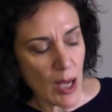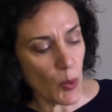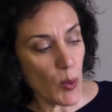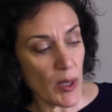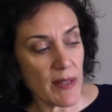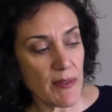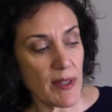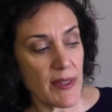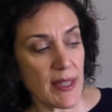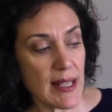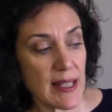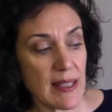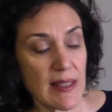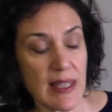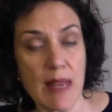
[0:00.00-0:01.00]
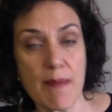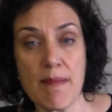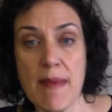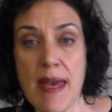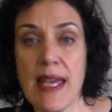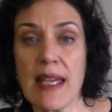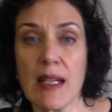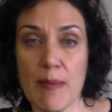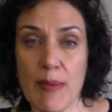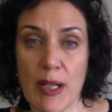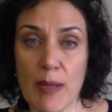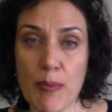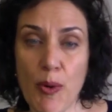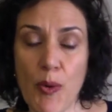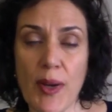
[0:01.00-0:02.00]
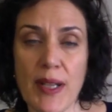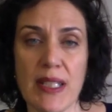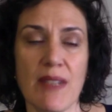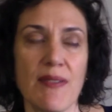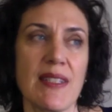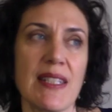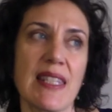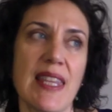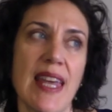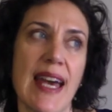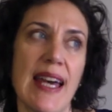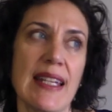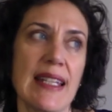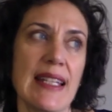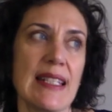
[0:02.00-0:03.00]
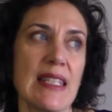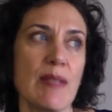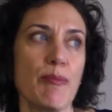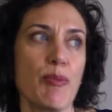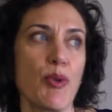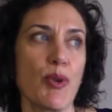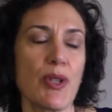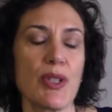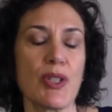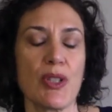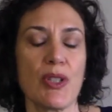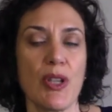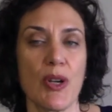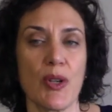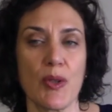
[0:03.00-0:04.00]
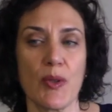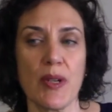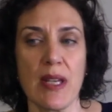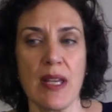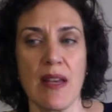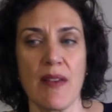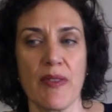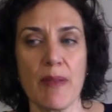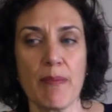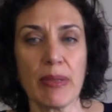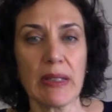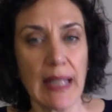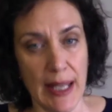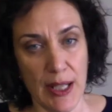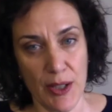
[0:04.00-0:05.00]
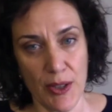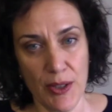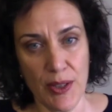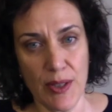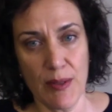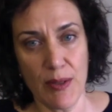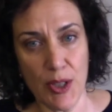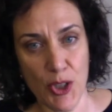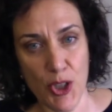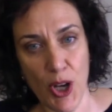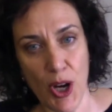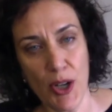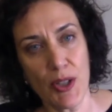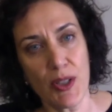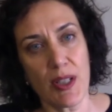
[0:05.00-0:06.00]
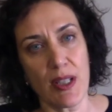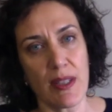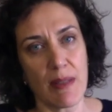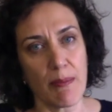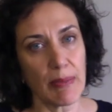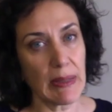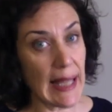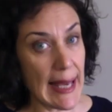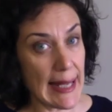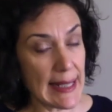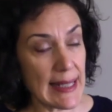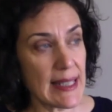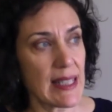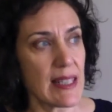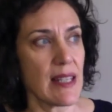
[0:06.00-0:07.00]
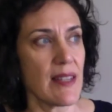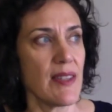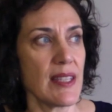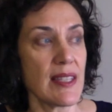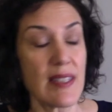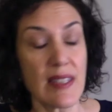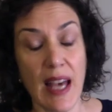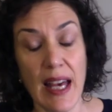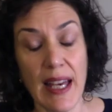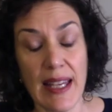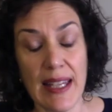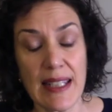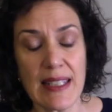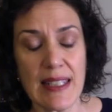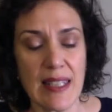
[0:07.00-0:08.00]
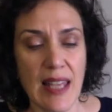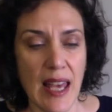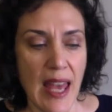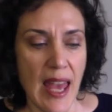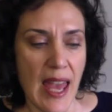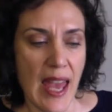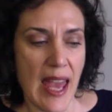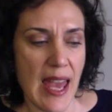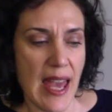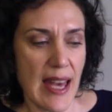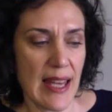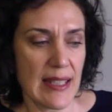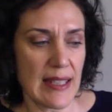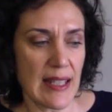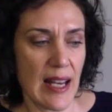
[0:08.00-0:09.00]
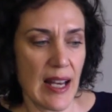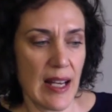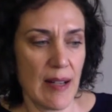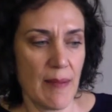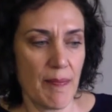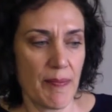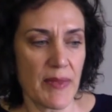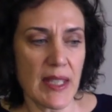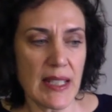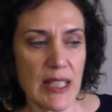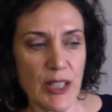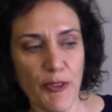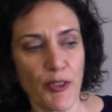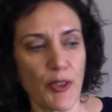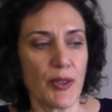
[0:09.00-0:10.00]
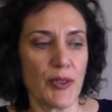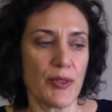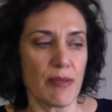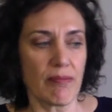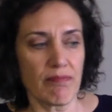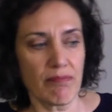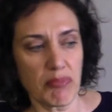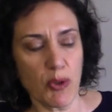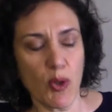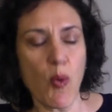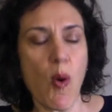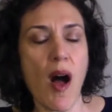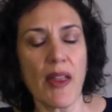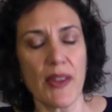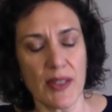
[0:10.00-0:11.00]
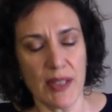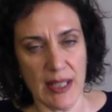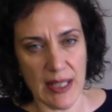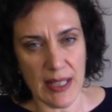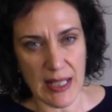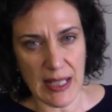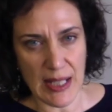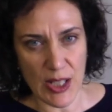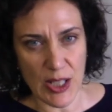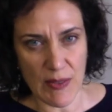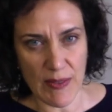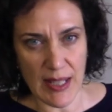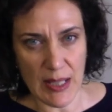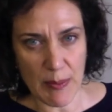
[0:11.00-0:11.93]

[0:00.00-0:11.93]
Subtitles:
One of the things that they make a big point of is that it's important to know the players, the chart, the planets, the signs, and the different qualities to each of these